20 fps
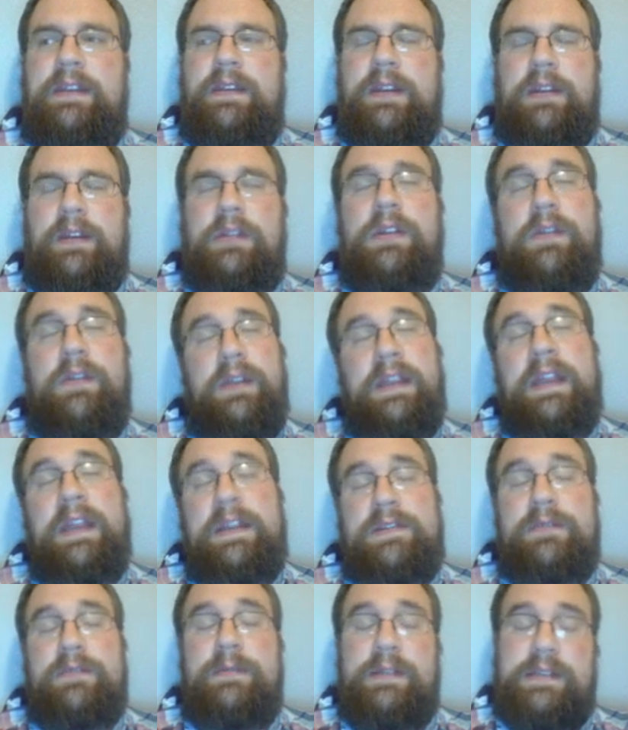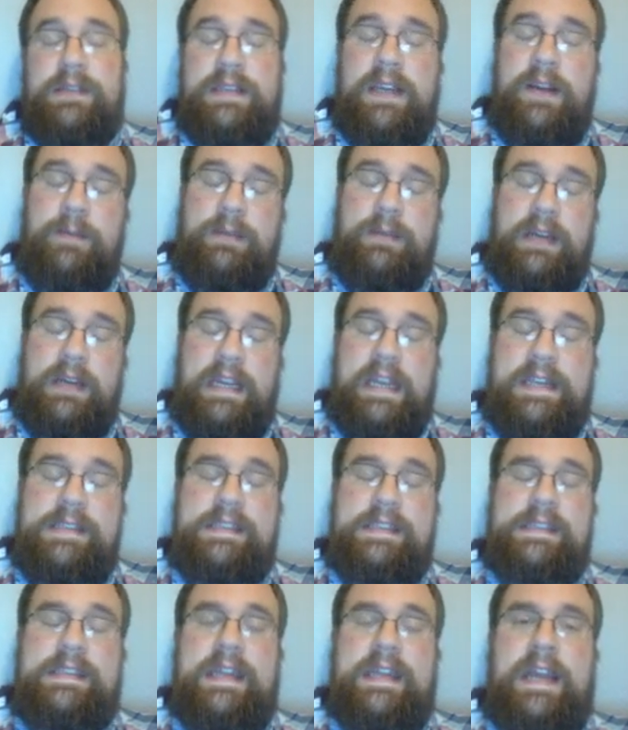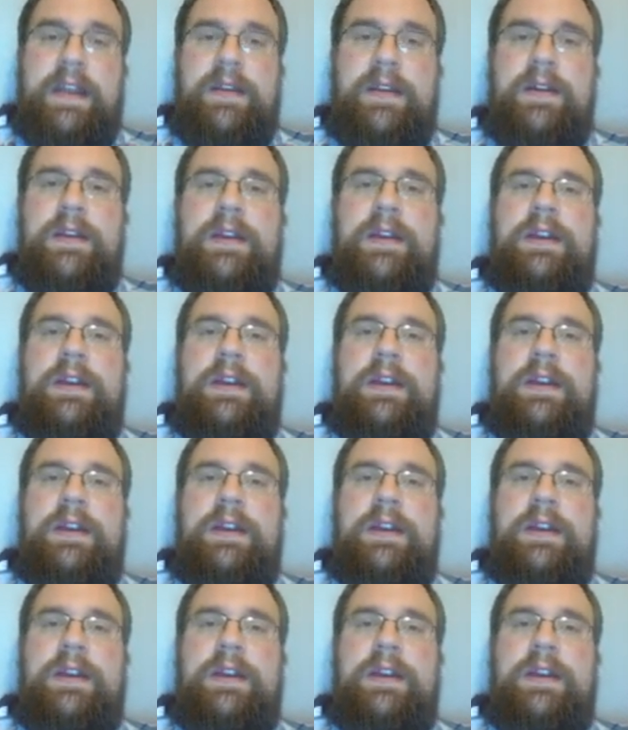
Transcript: including Astromilitarum Brigades, is that